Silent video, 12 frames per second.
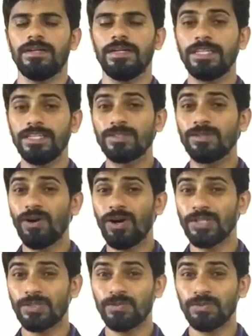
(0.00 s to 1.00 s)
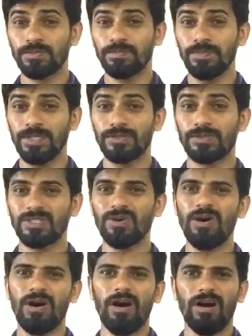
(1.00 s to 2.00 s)
it is going to be
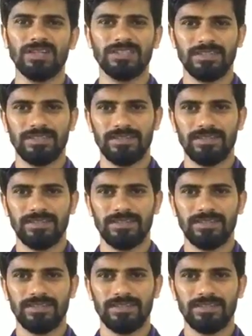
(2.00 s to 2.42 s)
so hard.